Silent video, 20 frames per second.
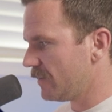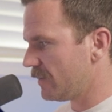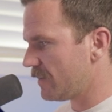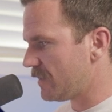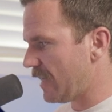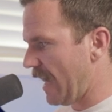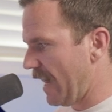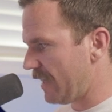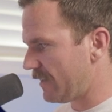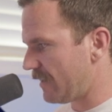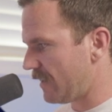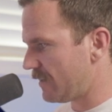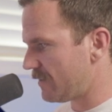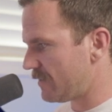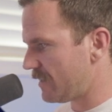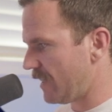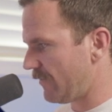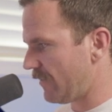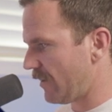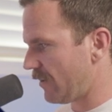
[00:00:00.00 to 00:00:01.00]
let's add that and
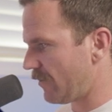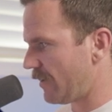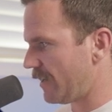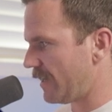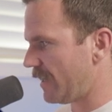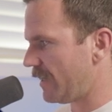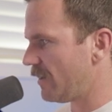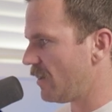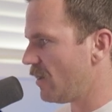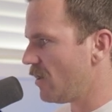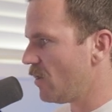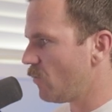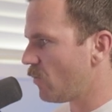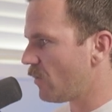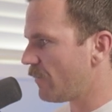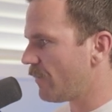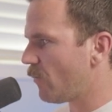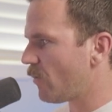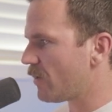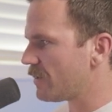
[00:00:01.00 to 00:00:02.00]
save that gradient. What
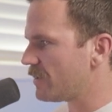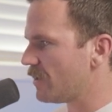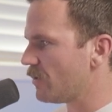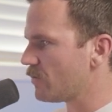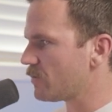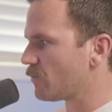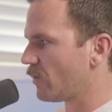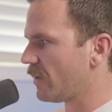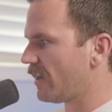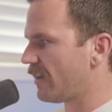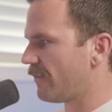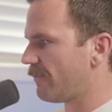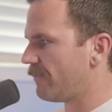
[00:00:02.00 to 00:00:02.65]
if I wanted to use more like